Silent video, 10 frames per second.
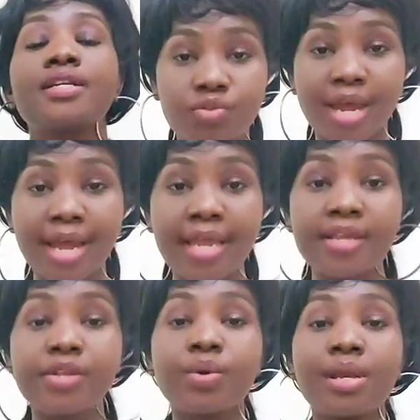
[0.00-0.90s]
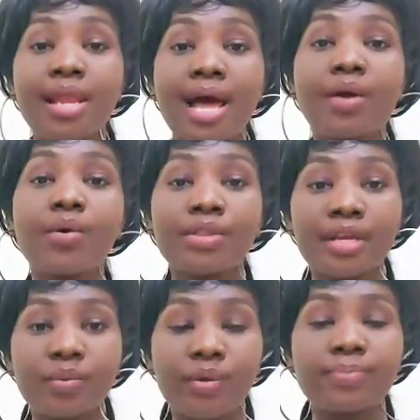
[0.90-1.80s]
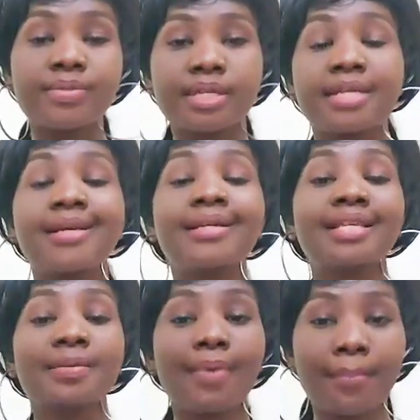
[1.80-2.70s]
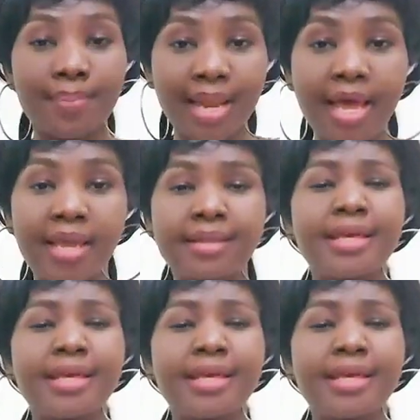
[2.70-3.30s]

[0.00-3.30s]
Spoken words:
Try your luck on that website and keep applying.